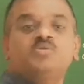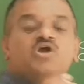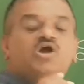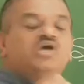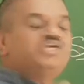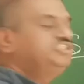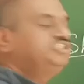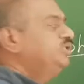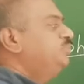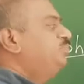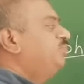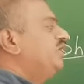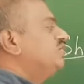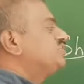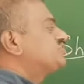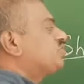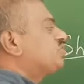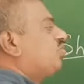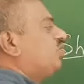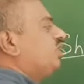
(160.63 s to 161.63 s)
Kashik
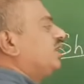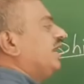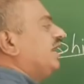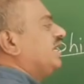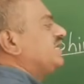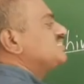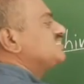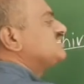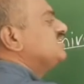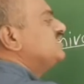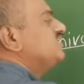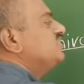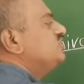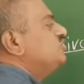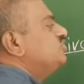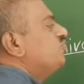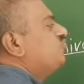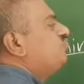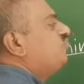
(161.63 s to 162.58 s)
is called as the